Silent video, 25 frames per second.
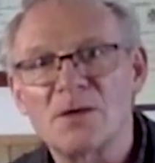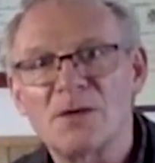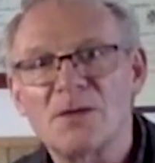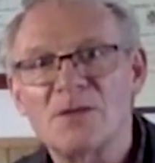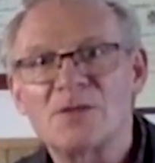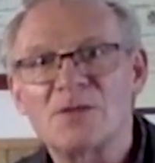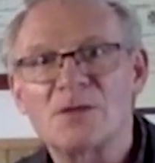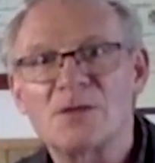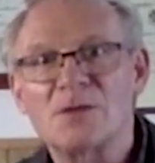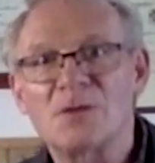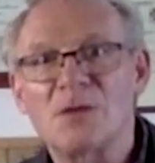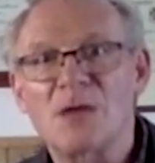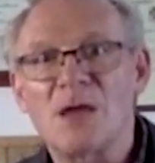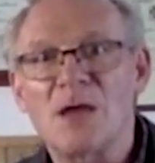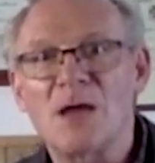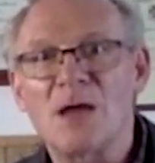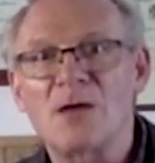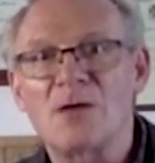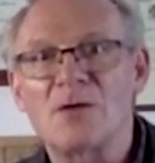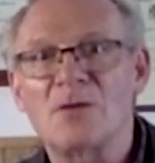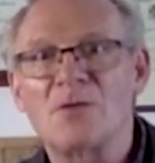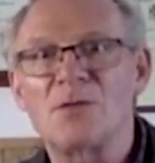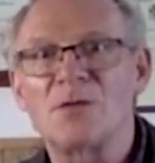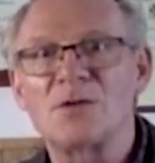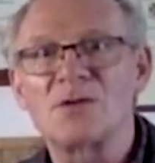So now
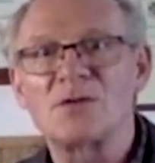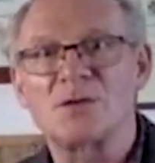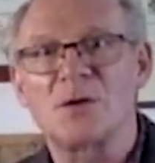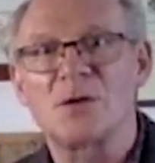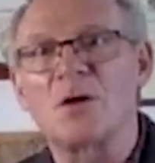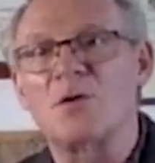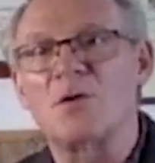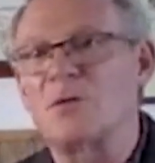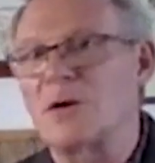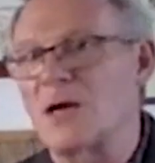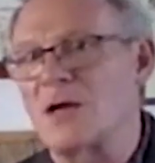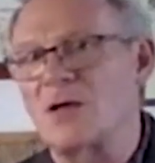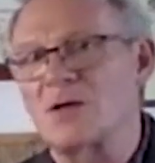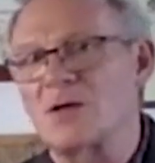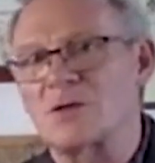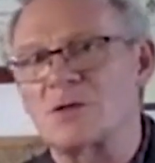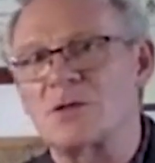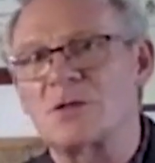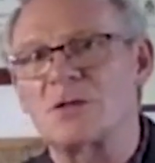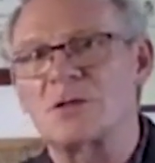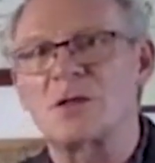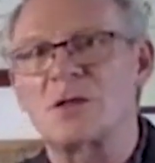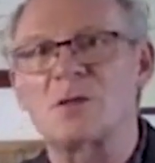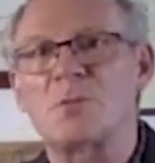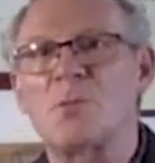there's no
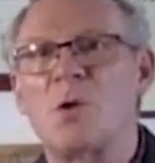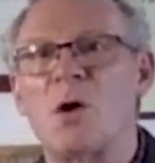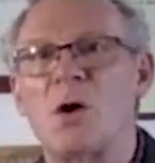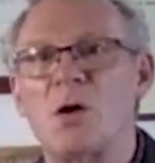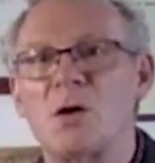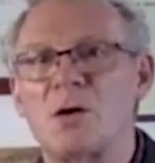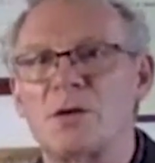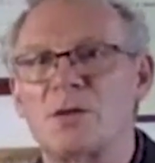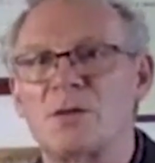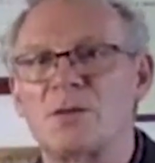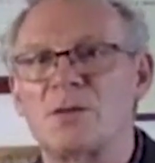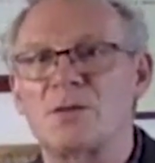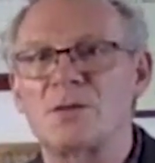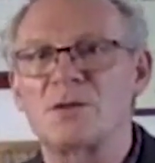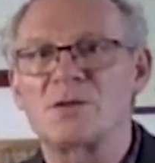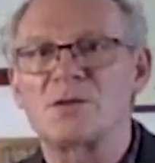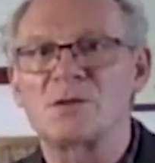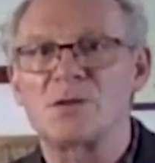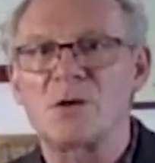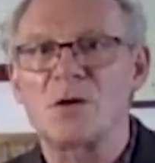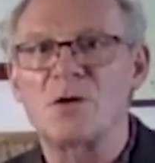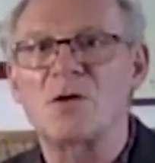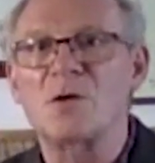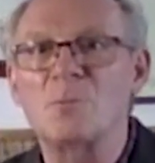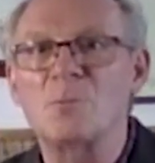reaction to the pollen. There's
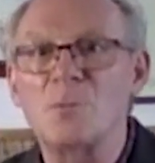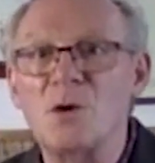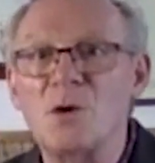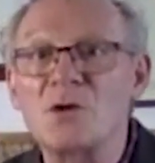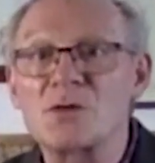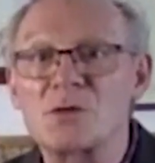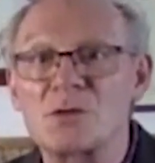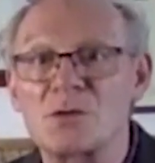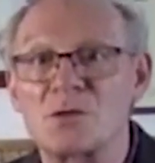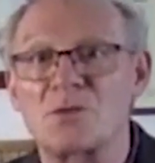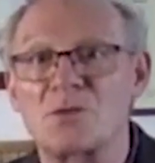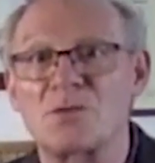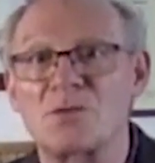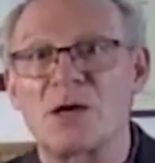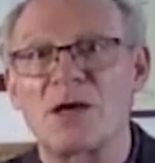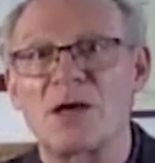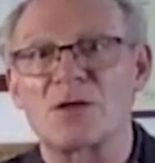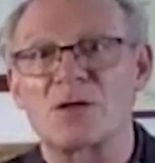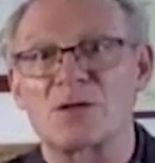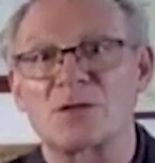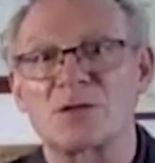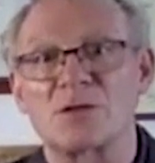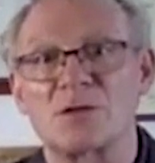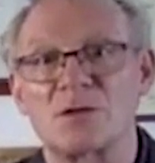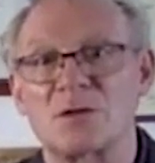no emotional
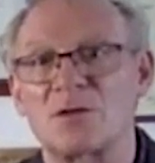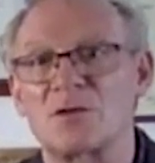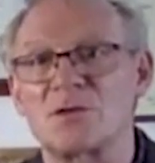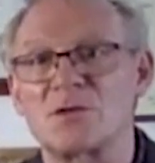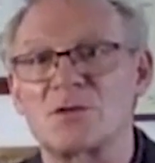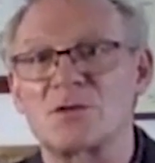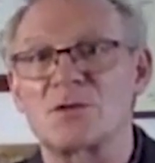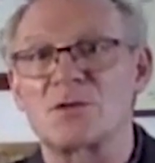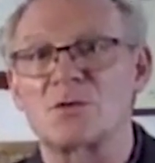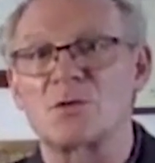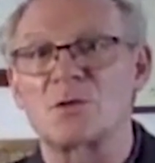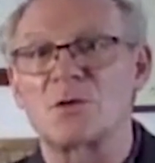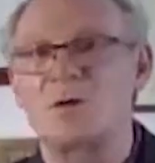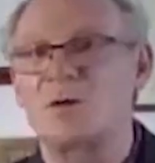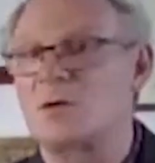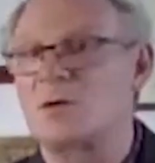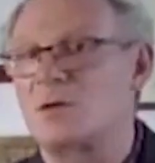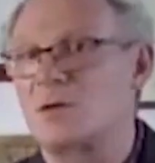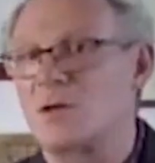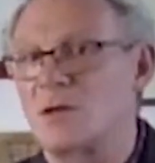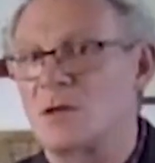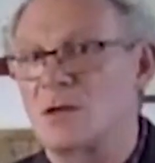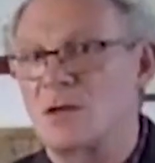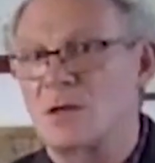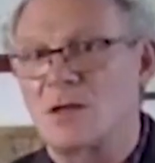reaction to the story.
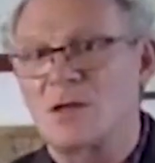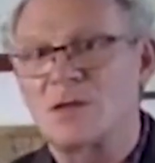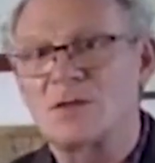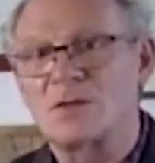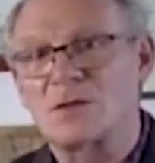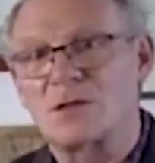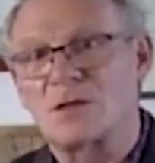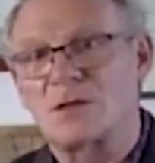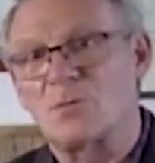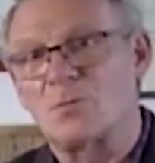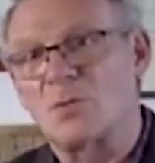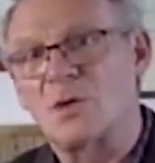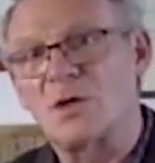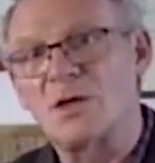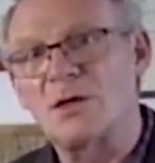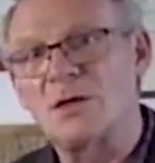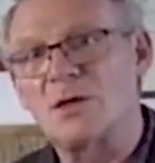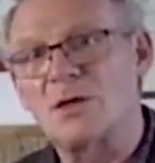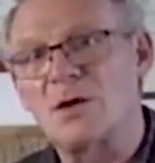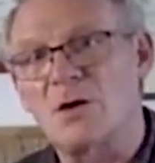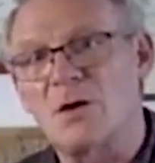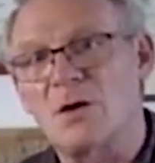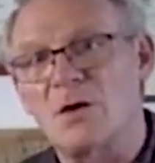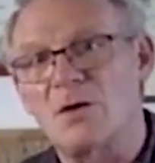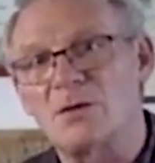It's
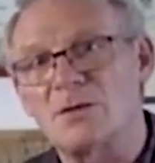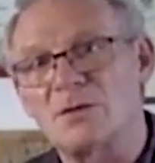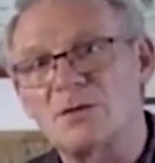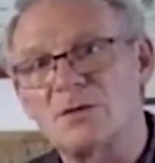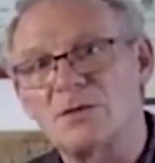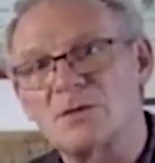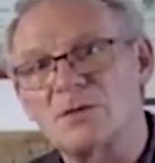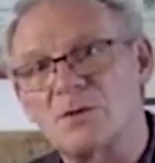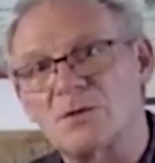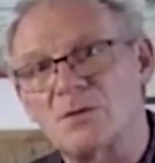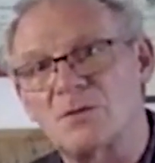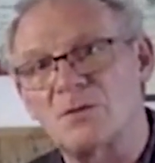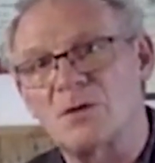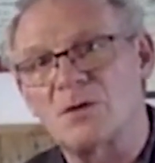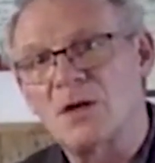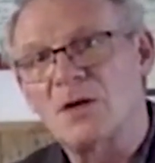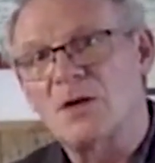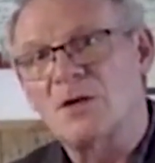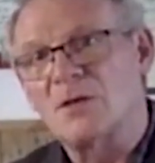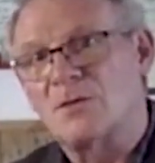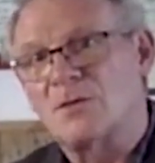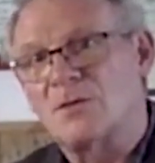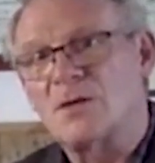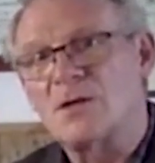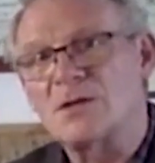completely gone. So
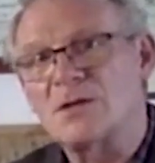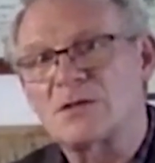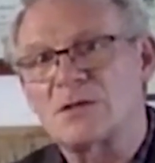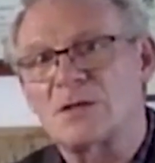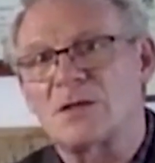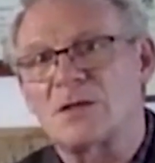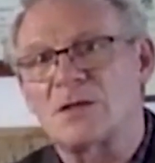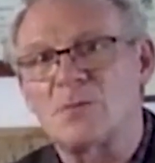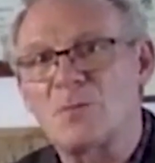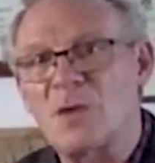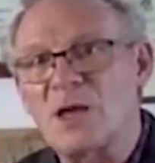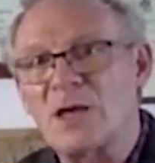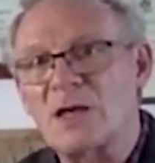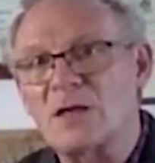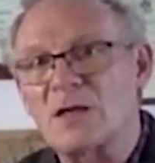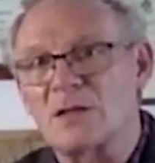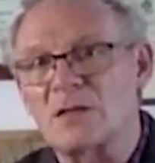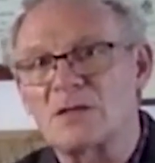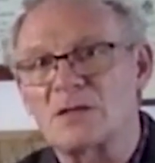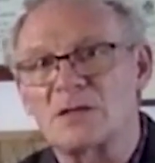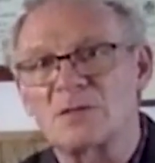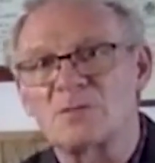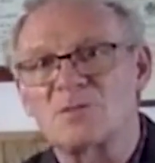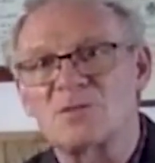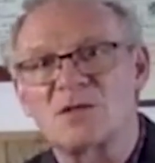these are the
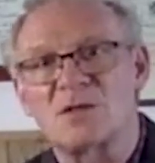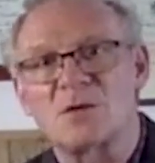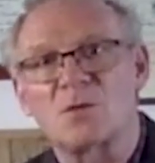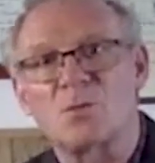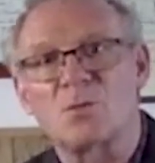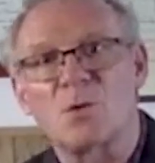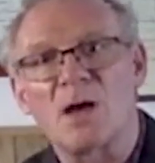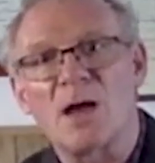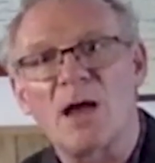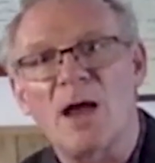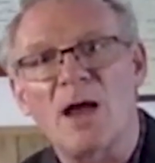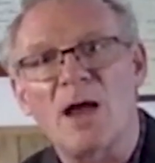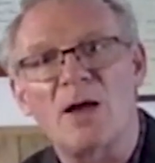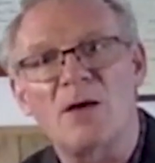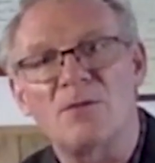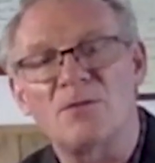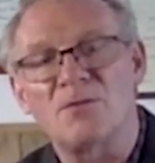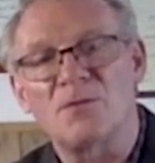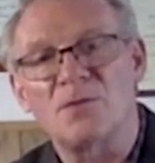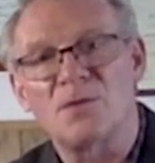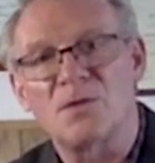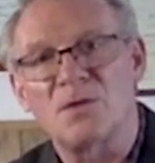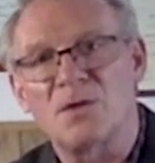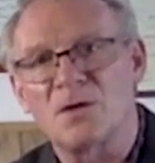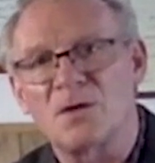mechanisms that we have
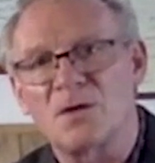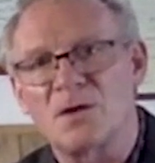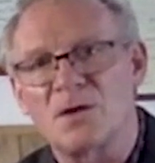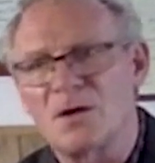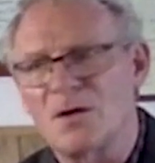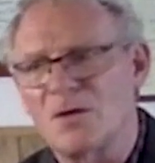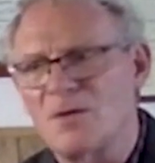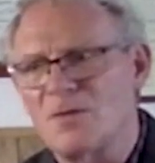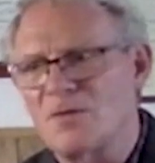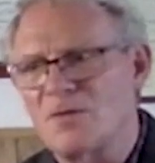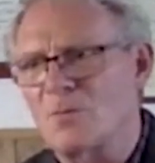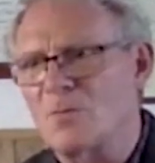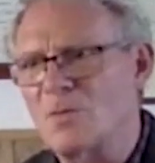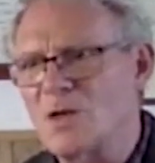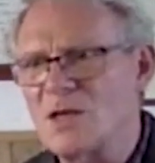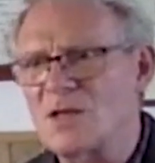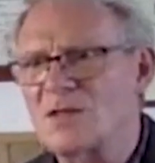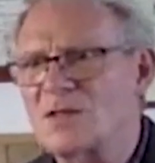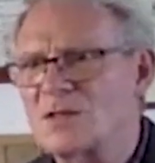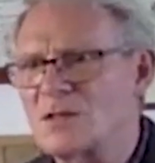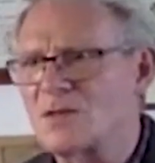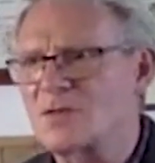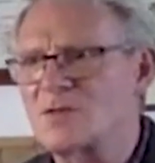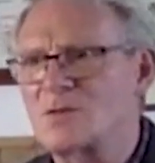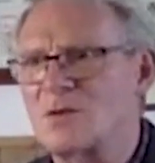that, for me
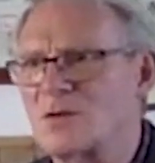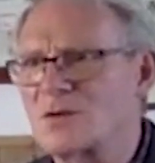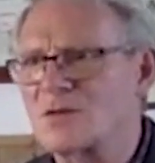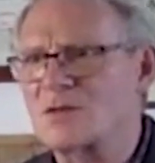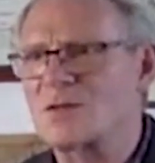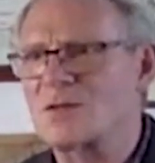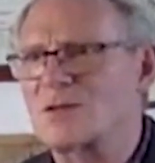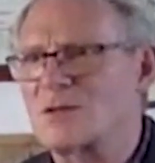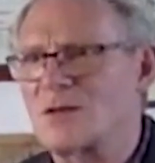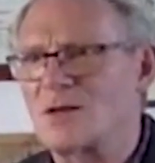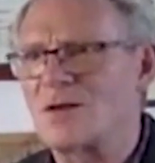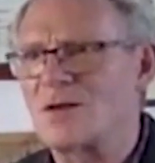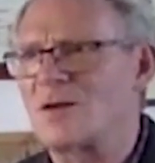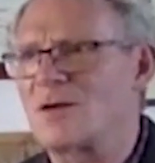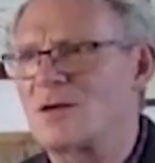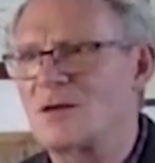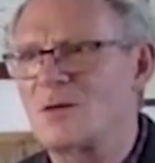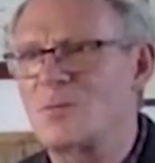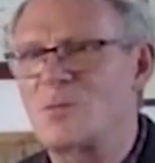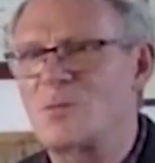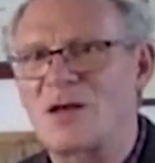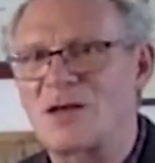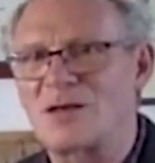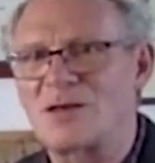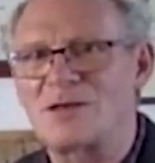as a doctor, to learn
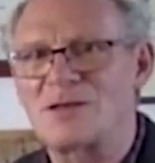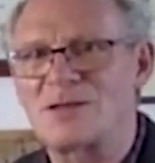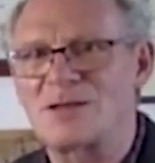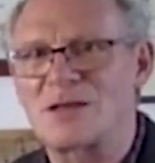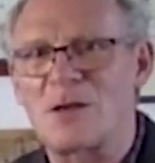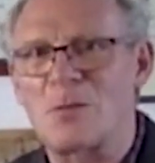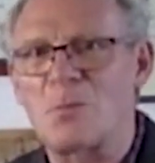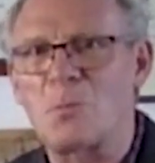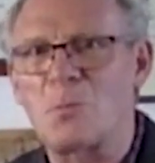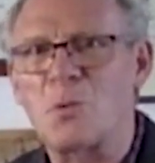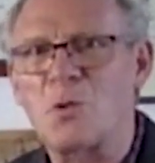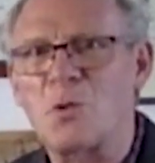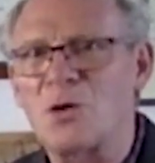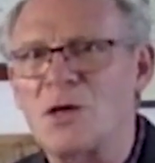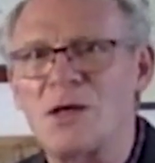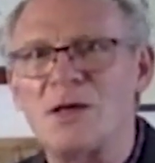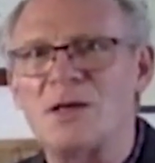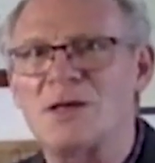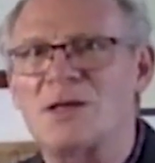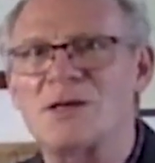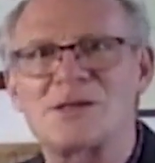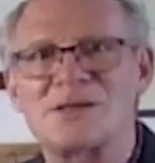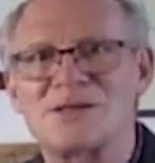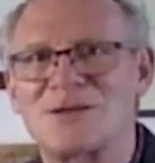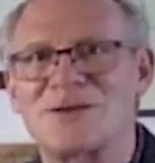about is
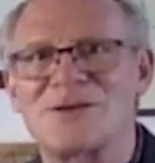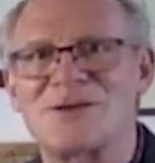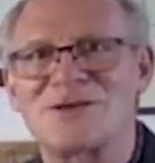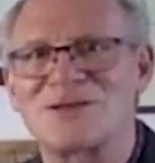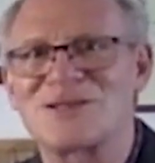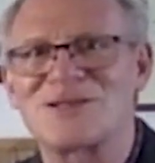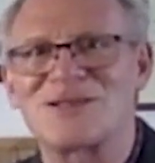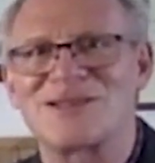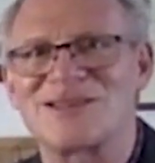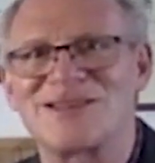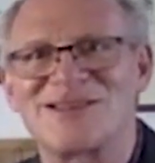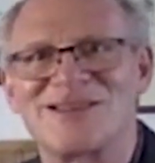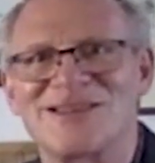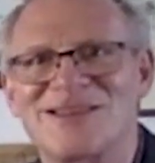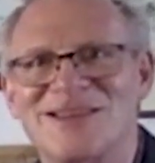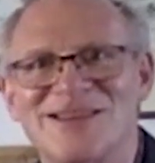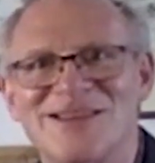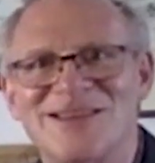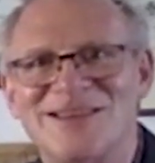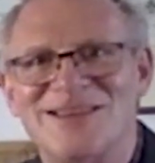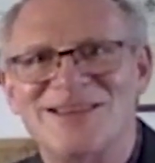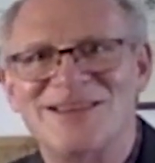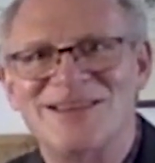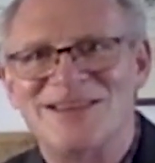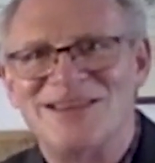completely astonishing.
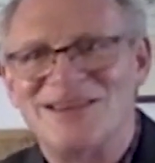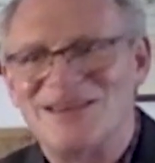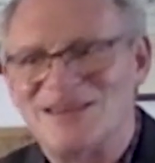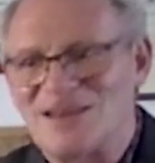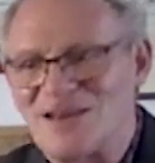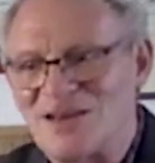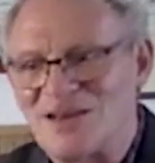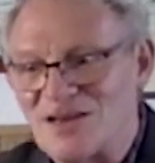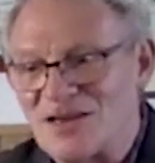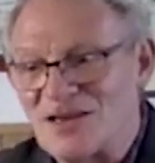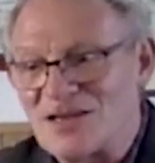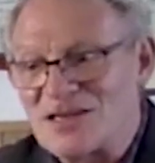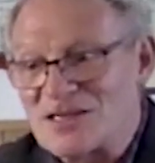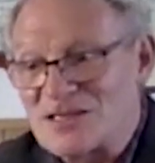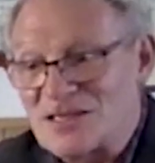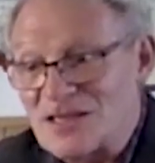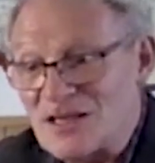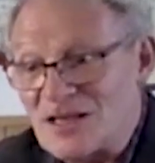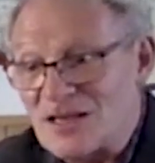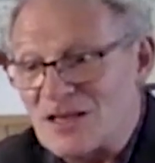And I see